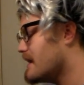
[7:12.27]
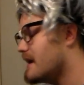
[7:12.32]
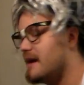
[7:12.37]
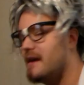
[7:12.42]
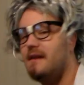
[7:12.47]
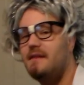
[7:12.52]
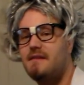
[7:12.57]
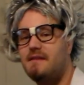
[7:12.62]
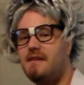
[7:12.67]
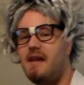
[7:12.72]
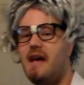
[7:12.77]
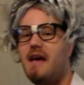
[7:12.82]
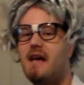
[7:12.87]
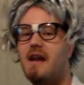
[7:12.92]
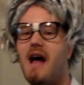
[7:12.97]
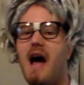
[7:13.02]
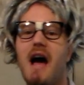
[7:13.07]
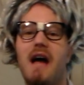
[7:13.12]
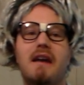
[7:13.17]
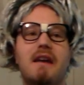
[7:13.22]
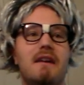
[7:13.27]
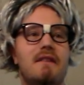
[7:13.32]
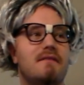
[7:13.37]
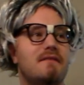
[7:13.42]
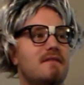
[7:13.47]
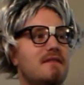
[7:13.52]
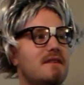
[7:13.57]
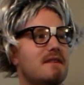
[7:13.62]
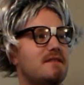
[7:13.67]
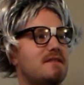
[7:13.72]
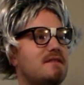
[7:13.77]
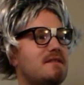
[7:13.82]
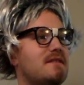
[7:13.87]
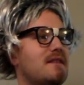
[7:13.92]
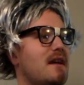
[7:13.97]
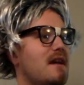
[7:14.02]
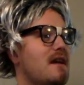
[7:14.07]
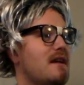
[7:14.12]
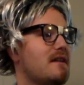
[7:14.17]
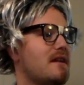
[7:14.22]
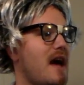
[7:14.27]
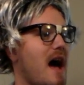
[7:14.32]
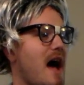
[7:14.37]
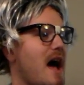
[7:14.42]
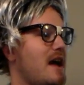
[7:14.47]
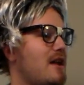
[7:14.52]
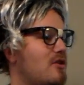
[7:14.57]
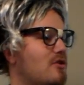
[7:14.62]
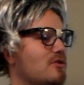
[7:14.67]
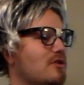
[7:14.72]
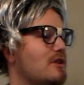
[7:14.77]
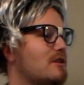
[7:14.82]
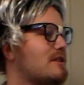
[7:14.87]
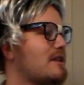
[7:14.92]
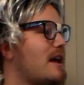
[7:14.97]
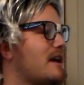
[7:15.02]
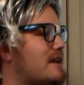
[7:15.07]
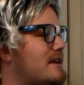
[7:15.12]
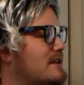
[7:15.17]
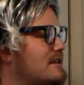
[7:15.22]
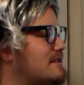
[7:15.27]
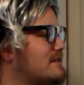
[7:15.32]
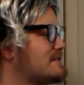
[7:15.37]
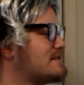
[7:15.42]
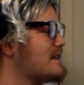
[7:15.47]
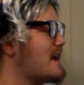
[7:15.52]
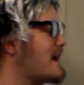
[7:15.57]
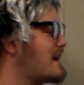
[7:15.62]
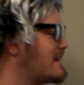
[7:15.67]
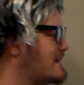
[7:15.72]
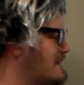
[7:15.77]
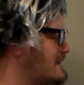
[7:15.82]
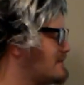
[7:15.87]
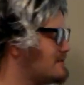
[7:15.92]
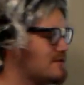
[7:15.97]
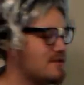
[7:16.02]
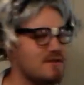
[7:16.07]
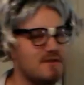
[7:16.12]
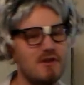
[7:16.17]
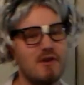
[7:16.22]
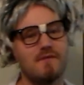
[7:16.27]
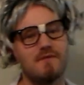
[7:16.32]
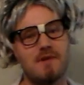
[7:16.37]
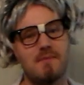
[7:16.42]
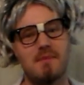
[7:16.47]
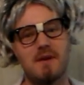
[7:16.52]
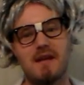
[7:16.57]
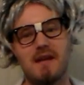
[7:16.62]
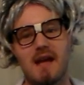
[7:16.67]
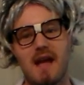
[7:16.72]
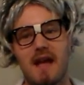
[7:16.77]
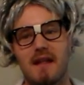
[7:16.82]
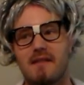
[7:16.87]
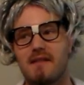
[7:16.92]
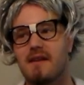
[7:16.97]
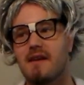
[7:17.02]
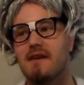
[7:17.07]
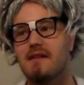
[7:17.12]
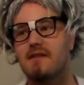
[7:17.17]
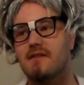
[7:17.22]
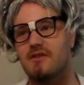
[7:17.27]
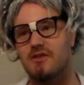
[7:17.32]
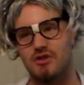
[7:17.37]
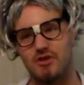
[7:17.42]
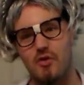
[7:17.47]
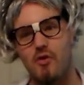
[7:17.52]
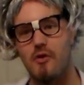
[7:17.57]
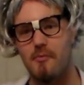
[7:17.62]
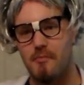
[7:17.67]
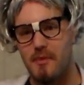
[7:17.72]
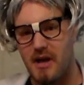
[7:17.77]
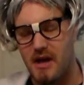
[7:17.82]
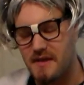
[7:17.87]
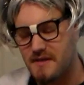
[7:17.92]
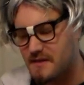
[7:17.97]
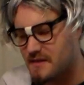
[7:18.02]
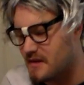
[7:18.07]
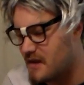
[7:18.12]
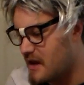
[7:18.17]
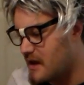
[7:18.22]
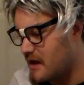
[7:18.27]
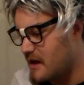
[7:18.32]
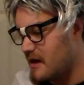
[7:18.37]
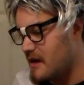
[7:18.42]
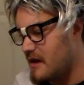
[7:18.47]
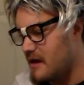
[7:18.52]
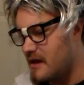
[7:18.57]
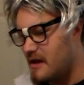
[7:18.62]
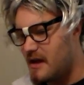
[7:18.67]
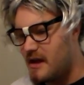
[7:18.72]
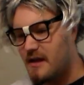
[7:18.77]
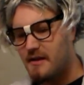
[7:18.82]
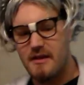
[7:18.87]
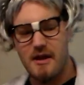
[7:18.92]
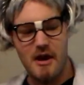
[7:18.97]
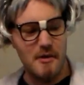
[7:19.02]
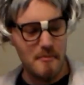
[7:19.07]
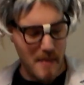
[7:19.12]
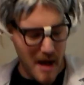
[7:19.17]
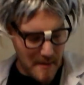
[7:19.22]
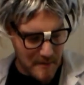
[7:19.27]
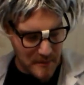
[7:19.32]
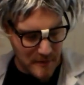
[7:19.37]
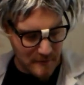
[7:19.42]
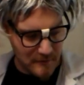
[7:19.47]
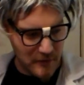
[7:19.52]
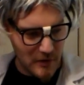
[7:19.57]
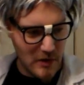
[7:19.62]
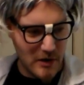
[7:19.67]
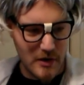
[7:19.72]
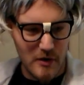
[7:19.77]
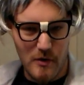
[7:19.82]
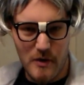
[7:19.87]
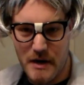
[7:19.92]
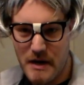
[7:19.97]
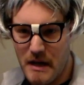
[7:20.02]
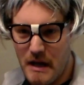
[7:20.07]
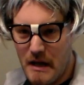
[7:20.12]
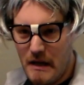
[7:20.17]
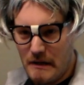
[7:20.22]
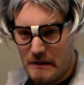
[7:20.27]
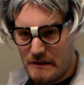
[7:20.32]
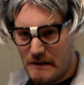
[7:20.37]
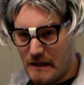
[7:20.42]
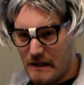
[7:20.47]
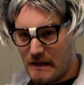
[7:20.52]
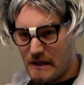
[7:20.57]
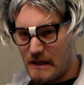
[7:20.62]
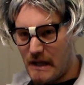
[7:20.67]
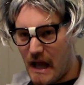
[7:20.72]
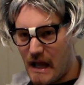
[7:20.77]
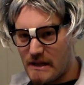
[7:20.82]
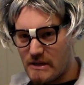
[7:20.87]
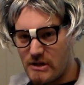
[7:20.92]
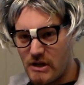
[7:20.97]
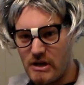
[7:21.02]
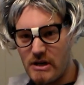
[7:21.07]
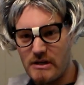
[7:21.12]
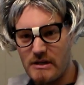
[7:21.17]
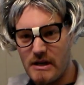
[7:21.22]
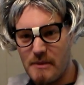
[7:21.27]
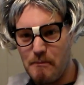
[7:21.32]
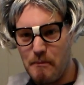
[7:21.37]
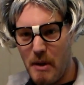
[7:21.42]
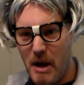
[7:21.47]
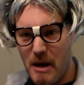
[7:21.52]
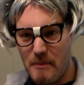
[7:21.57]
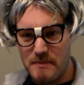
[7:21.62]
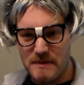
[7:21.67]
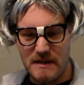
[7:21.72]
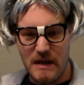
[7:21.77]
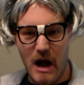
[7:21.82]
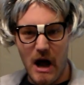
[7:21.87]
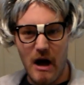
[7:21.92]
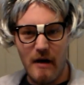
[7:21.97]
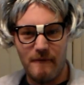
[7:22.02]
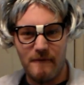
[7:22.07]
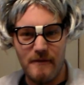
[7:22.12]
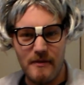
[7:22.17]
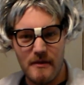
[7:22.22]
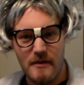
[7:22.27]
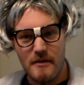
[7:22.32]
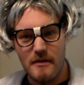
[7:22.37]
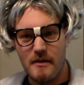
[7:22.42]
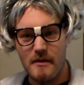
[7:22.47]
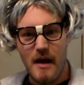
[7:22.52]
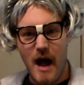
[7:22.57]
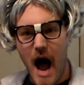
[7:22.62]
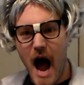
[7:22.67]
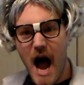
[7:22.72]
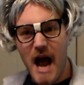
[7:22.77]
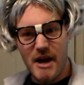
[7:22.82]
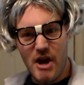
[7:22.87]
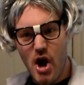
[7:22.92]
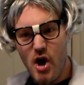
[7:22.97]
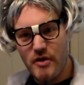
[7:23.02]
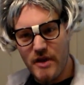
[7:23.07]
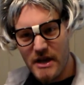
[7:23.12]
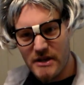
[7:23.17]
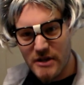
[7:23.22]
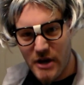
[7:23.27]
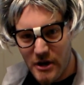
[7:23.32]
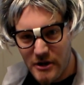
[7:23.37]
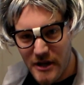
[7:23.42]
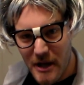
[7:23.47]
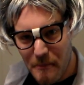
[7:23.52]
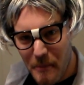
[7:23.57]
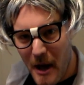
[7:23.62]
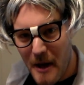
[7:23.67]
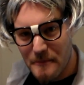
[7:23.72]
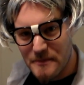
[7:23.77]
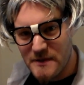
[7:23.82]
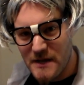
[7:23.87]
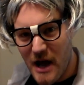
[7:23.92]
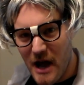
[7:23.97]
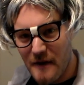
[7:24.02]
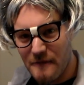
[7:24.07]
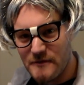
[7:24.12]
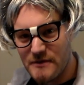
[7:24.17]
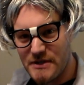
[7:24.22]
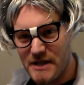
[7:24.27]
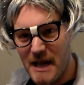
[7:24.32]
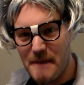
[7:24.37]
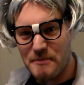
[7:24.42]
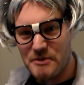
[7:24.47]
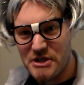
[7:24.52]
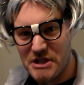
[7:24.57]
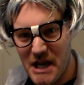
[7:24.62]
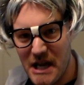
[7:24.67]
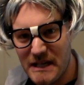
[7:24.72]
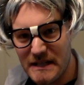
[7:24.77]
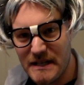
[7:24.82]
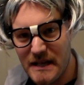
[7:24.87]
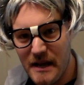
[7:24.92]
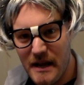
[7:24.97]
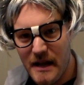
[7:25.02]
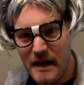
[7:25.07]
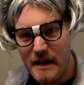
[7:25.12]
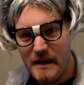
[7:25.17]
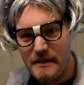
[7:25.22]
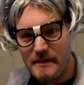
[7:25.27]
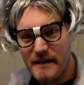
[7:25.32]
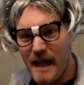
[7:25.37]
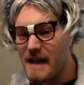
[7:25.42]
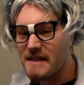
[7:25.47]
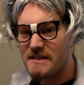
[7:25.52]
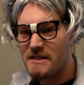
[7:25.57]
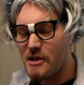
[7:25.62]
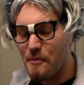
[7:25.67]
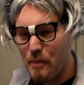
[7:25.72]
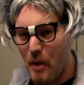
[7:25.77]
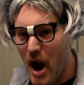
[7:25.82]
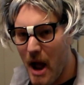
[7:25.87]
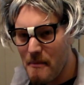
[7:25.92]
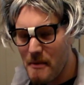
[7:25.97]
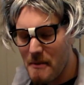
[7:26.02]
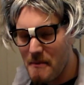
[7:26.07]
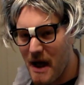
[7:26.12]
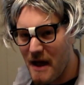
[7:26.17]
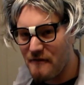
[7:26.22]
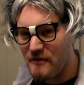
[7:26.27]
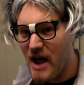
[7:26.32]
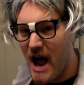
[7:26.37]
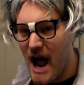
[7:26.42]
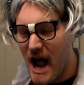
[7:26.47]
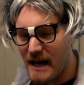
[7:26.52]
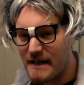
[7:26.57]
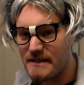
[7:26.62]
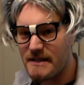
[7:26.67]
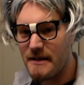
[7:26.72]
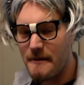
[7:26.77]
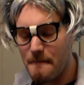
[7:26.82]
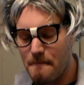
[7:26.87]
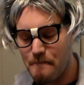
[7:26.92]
Instead, I get this guy who looked like he deserved to be at the end of the short bus in there mopping the floor going, did they turn the pumps off? I know they turned the pumps off, dipshit. That's the problem I've got.